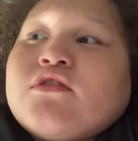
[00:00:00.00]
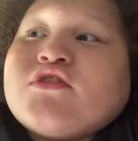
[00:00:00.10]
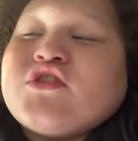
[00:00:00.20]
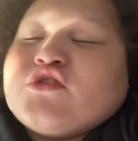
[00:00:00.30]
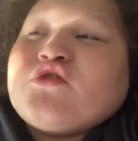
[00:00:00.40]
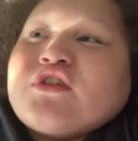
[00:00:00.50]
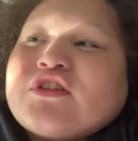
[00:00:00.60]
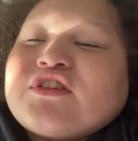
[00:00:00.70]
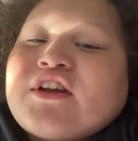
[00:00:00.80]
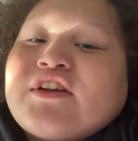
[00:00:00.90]
to do
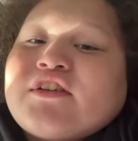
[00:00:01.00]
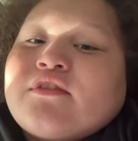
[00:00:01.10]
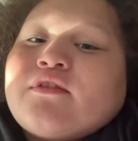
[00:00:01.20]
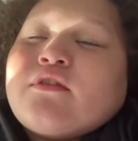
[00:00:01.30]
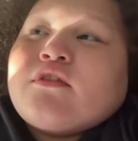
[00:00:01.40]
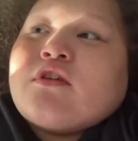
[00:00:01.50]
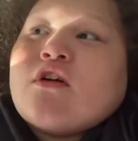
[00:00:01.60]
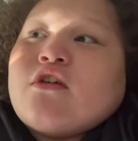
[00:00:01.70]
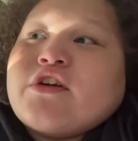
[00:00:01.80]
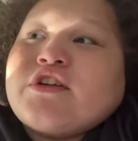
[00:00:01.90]
this thing
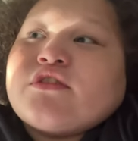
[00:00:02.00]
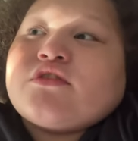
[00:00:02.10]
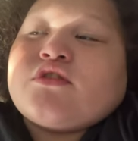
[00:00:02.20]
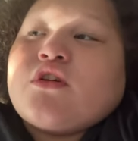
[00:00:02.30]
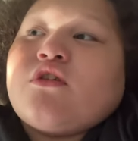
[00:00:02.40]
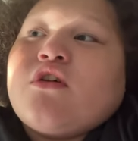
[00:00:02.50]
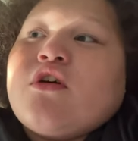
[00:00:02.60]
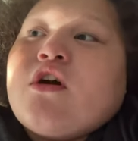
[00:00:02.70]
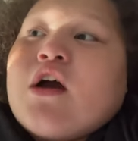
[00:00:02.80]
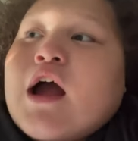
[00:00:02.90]
okay so
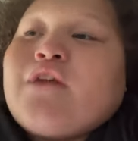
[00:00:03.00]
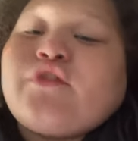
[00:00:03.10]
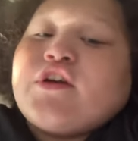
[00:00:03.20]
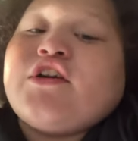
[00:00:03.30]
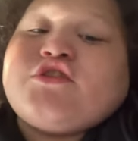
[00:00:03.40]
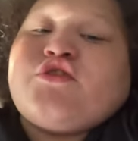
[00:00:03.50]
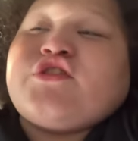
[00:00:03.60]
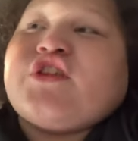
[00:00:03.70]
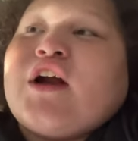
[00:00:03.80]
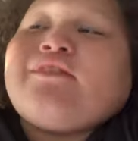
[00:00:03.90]
every
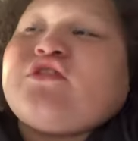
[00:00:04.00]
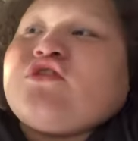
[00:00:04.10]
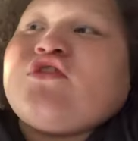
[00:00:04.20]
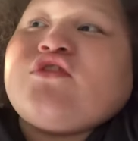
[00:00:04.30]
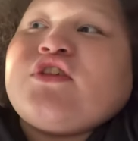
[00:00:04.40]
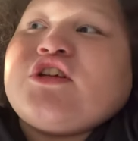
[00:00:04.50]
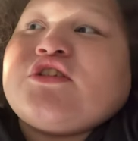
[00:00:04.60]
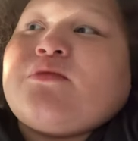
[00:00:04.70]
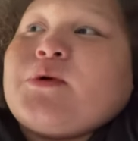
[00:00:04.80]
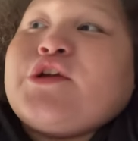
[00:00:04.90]
country's gonna have to do this
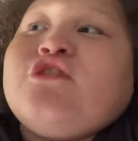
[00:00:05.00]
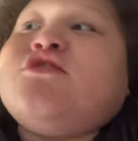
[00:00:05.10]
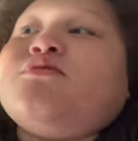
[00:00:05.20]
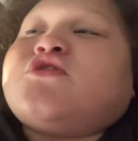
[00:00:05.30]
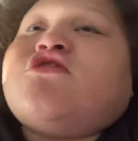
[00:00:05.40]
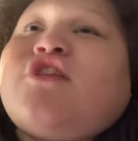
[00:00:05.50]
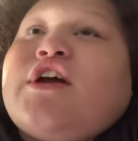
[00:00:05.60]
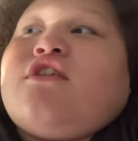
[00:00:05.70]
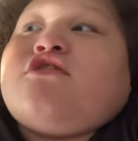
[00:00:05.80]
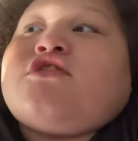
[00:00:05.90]
on my youtube
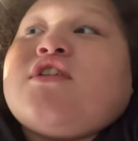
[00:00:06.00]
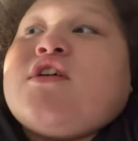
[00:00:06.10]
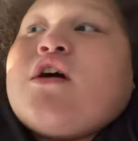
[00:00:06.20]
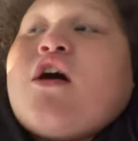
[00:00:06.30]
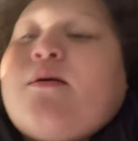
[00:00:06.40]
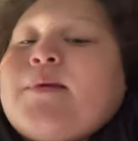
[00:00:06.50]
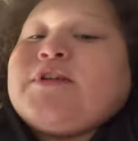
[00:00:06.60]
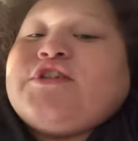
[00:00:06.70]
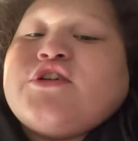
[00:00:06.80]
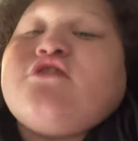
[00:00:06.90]
studios on my
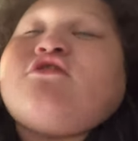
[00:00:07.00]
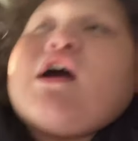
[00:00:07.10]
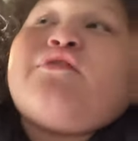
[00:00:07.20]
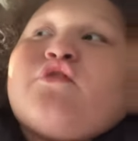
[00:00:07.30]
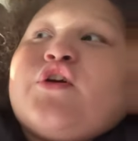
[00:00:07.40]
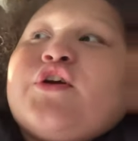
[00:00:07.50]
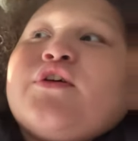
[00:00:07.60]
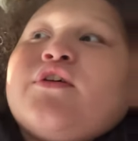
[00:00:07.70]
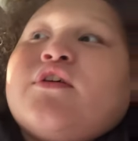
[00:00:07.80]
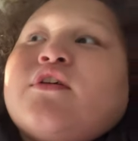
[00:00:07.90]
geography
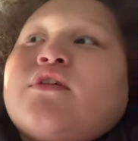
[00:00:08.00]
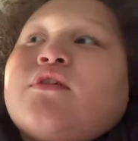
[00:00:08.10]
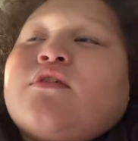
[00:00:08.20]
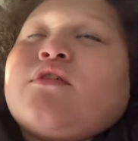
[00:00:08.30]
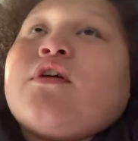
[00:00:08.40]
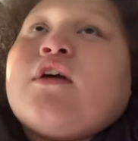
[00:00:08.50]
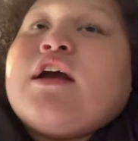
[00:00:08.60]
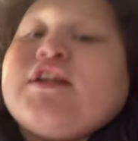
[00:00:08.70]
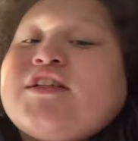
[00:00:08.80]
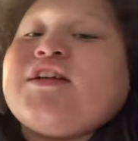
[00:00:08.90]

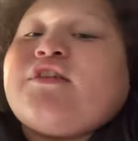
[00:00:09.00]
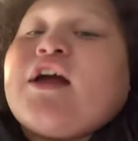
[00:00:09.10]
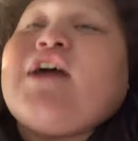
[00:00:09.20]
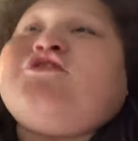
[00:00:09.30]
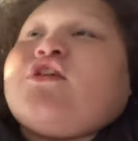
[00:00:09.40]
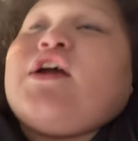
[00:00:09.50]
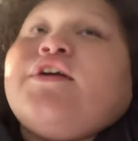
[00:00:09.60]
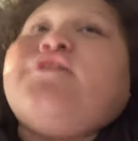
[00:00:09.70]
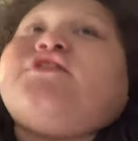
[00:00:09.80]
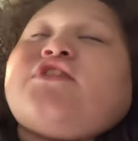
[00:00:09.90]
it says
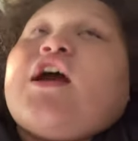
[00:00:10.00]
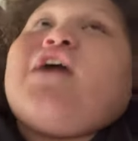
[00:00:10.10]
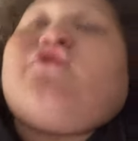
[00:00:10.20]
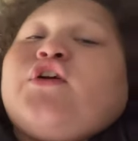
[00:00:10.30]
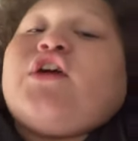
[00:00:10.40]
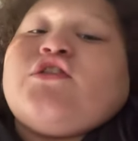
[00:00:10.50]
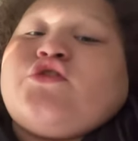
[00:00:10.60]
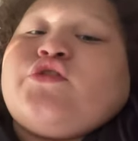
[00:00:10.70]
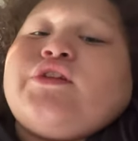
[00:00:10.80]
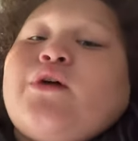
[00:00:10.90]
each, every
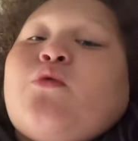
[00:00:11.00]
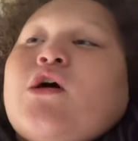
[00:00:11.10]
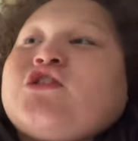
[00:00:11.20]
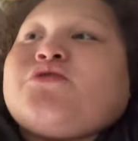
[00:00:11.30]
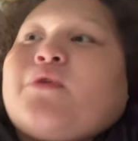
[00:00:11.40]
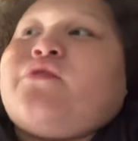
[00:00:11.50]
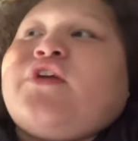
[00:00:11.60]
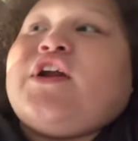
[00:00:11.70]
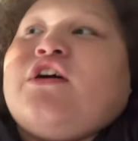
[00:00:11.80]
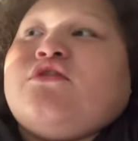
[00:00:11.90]
country that watches my
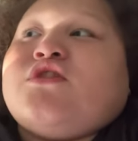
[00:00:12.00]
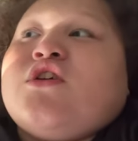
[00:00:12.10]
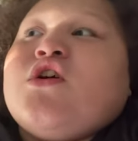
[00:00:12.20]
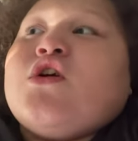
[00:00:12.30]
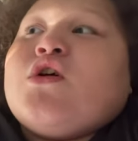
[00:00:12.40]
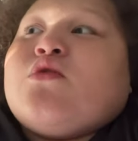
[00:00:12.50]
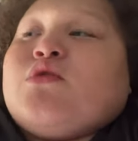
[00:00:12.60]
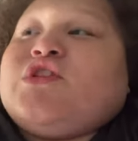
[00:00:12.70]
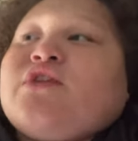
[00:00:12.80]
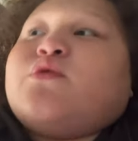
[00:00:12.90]
videos
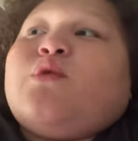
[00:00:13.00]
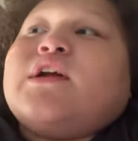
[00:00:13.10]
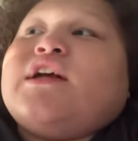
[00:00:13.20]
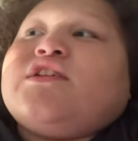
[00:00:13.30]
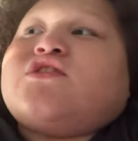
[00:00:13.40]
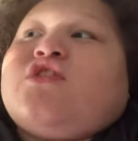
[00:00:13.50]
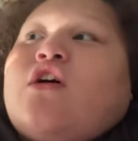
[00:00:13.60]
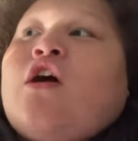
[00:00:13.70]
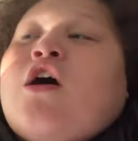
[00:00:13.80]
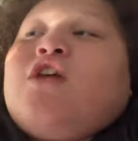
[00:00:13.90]
which everyone gets to
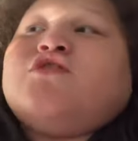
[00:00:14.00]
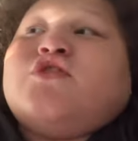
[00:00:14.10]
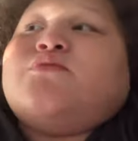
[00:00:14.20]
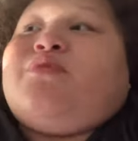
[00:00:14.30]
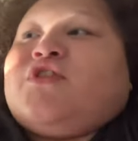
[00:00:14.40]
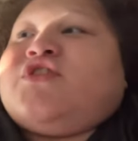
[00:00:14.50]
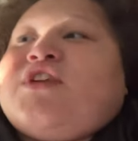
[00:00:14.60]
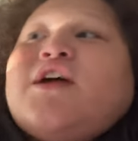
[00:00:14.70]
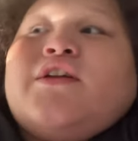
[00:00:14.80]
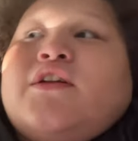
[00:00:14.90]

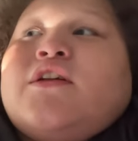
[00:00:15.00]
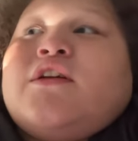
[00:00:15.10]
100%